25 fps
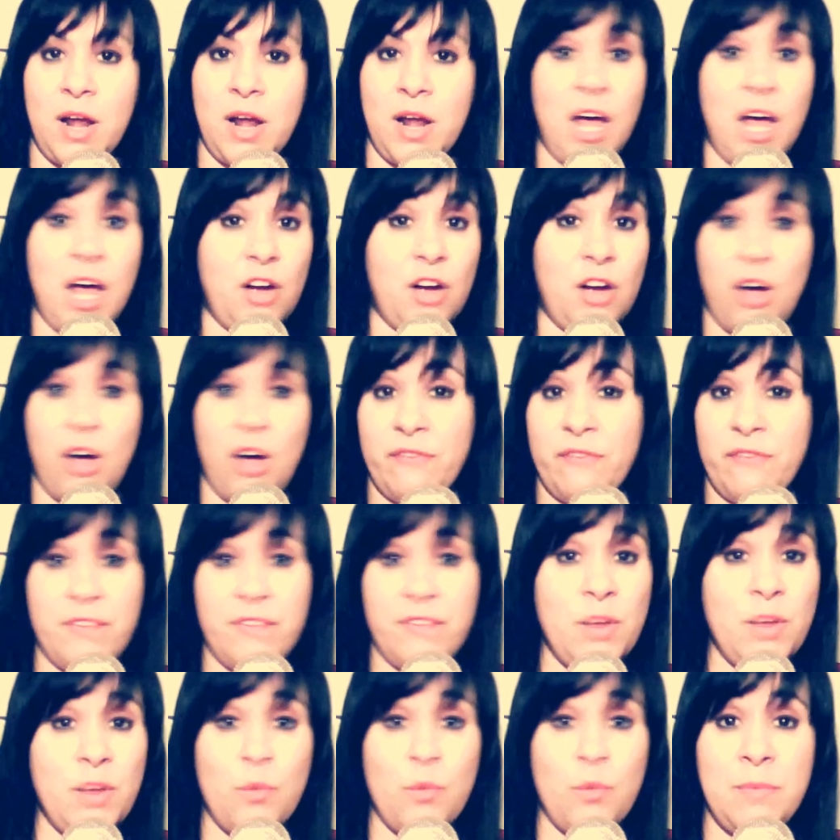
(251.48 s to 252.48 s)
A
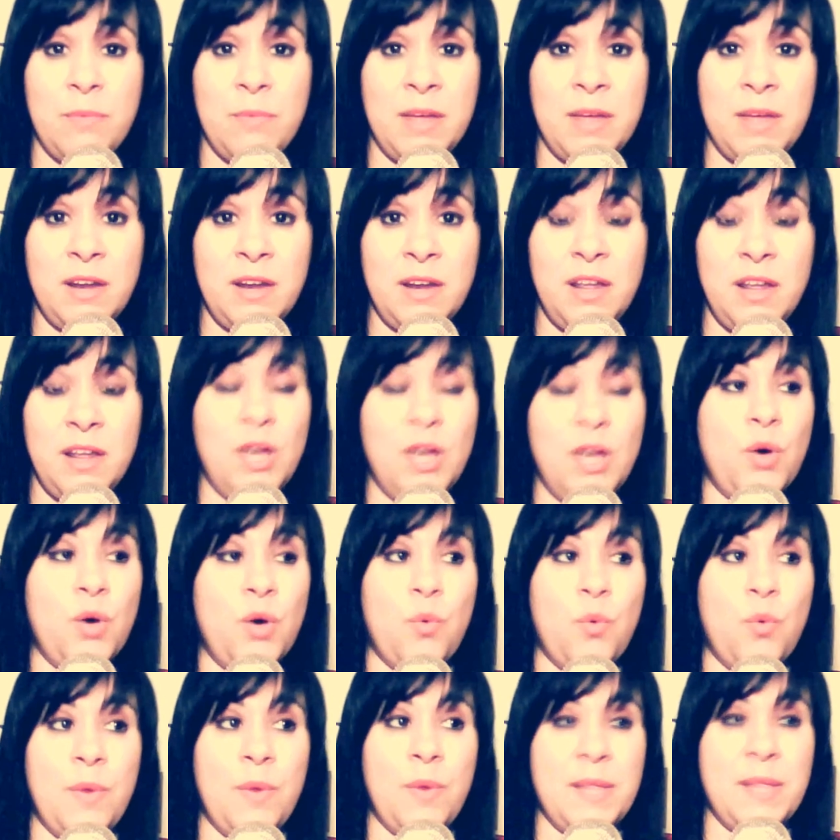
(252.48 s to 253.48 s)
confident woman,
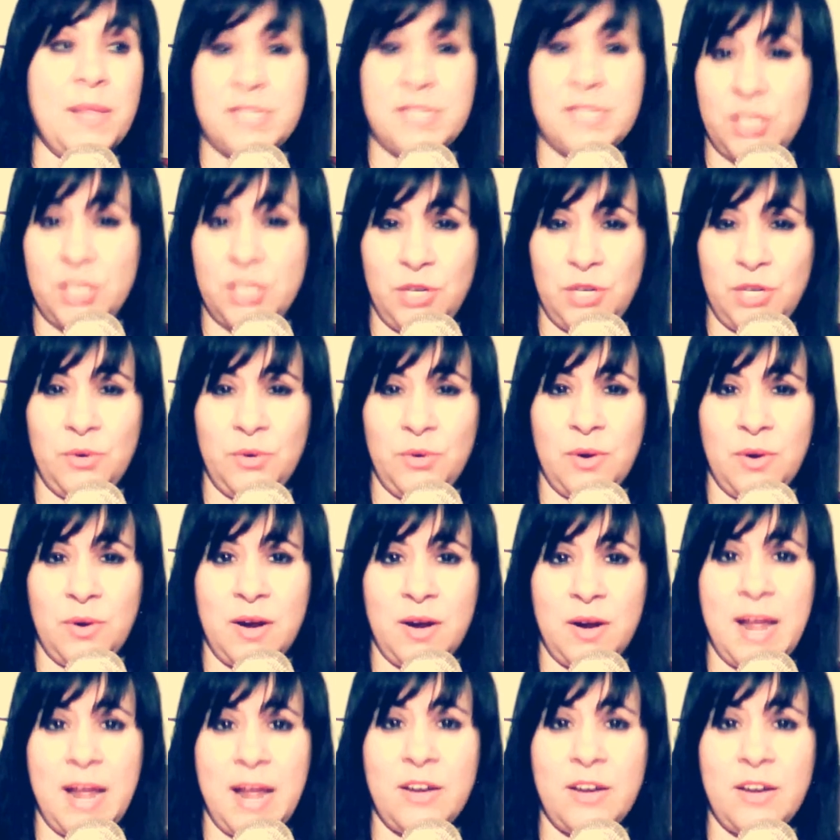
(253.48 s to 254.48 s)
one that's
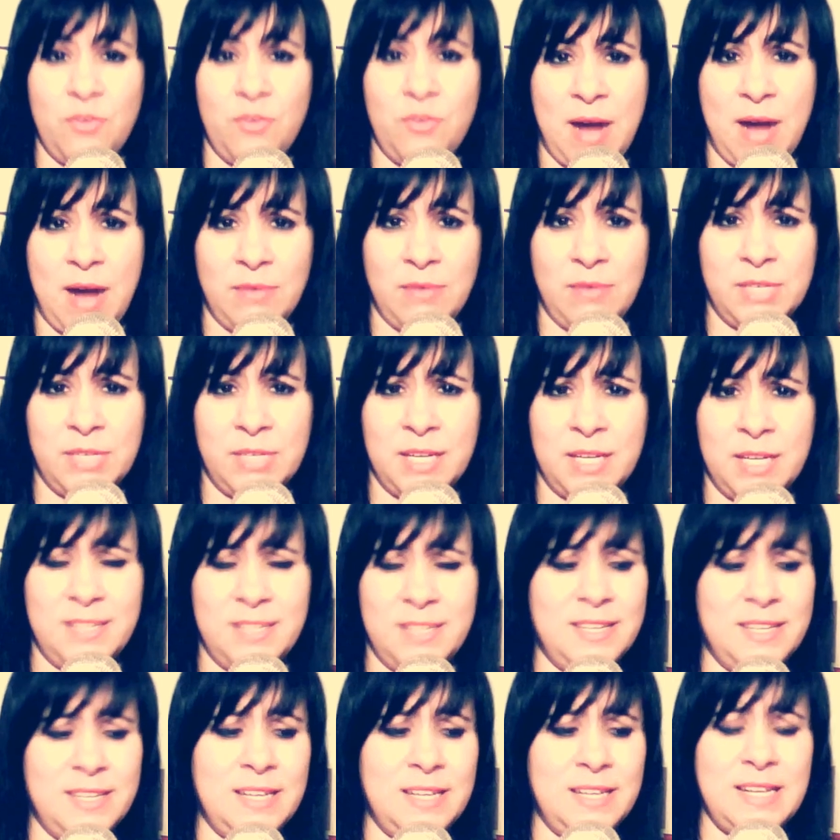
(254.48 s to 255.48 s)
secure and
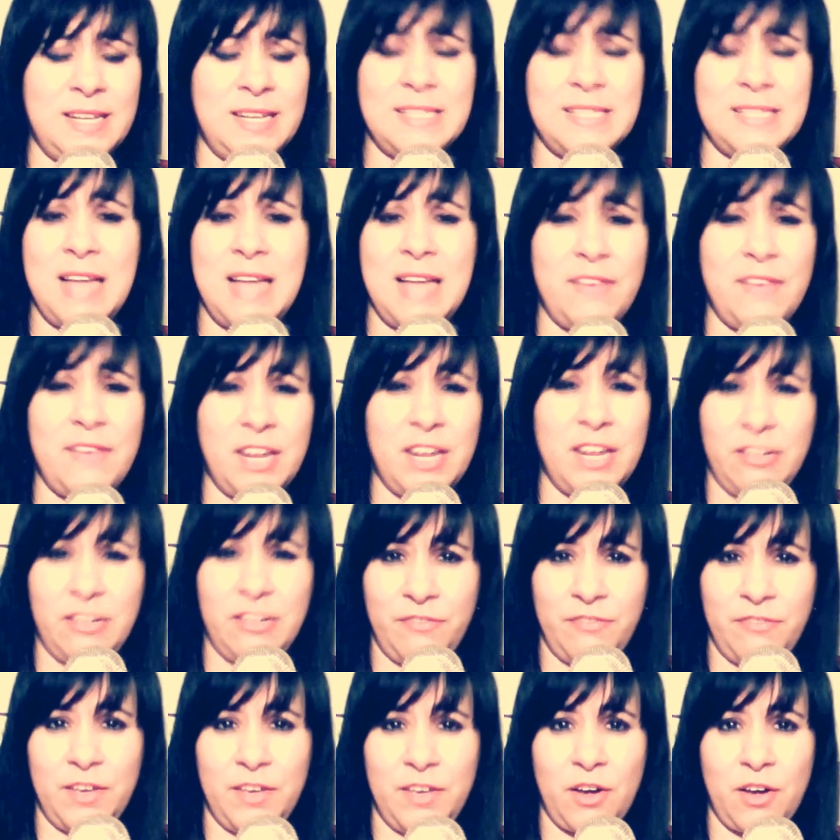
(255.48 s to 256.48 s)
grounded, doesn't have any
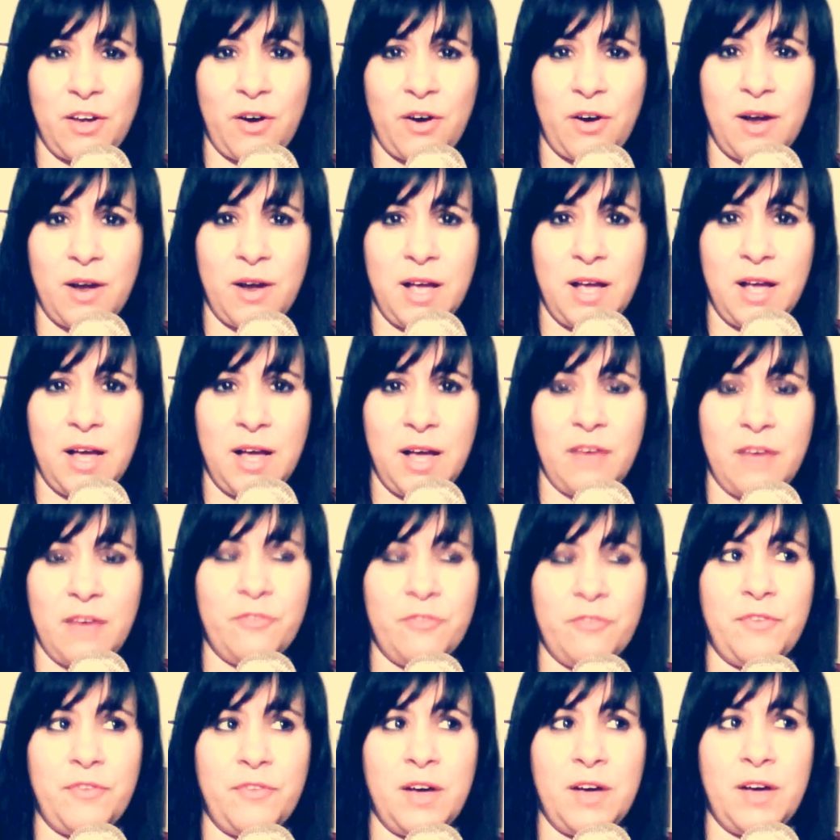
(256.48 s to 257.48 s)
fear
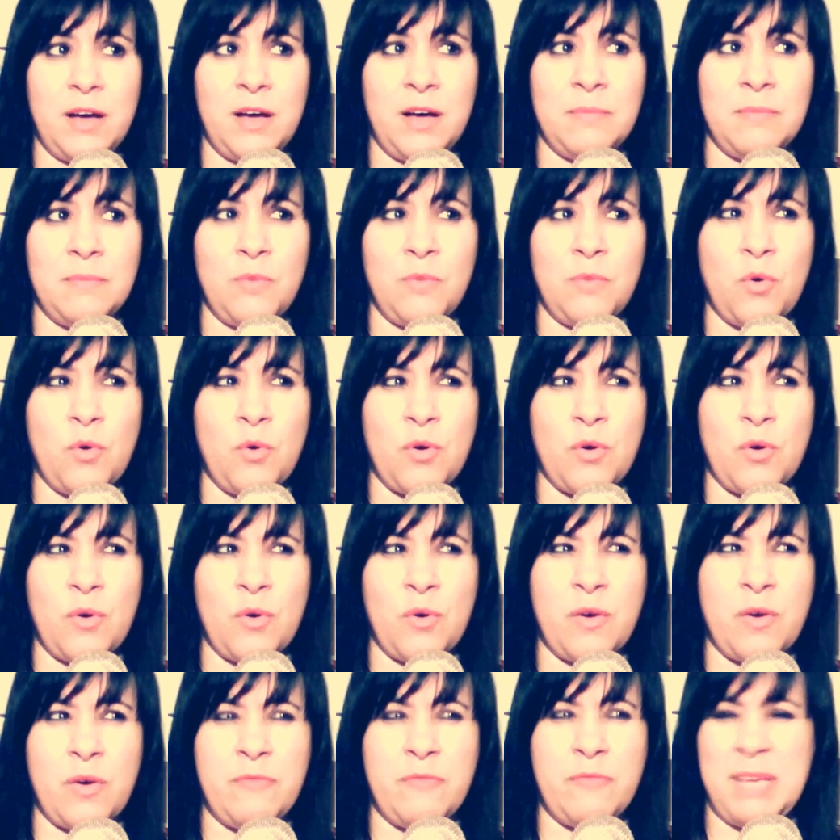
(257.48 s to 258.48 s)
of or
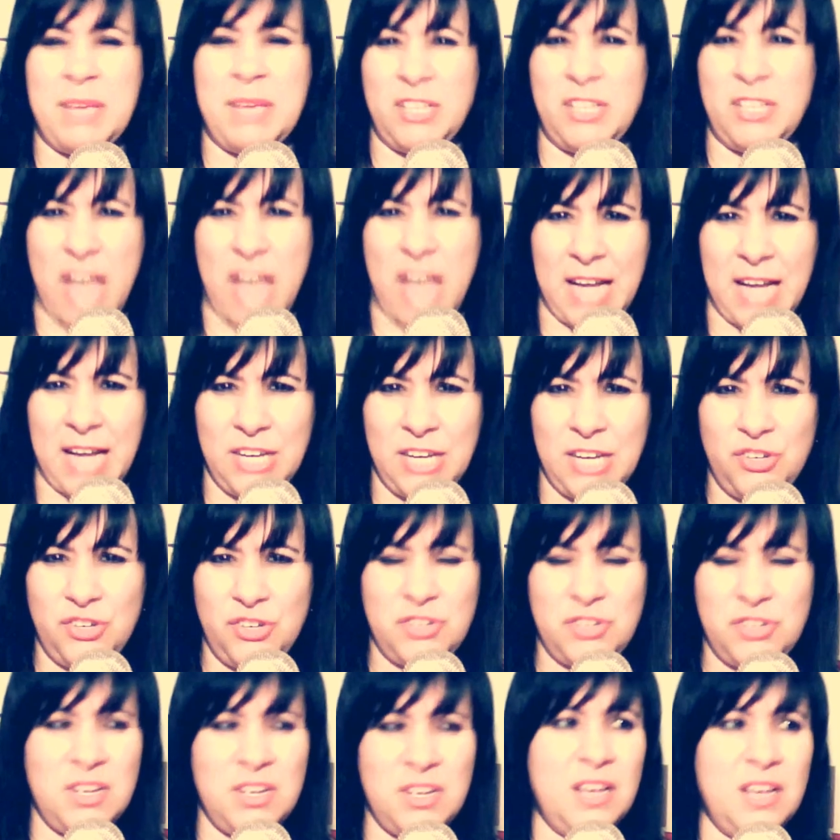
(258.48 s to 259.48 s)
of being
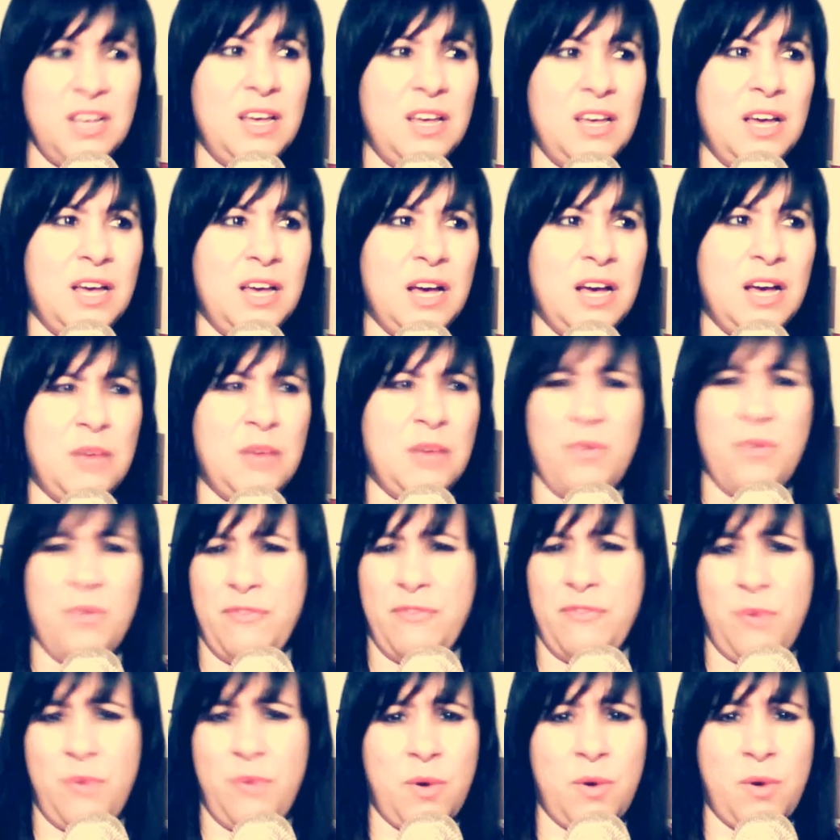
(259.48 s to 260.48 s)
challenged.
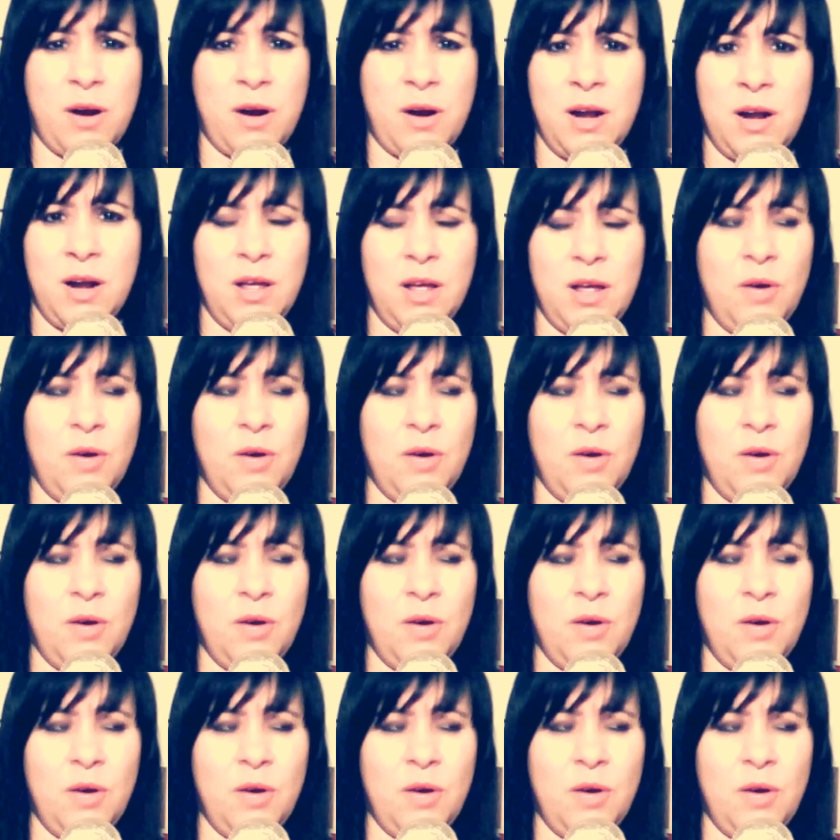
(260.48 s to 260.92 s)
What for?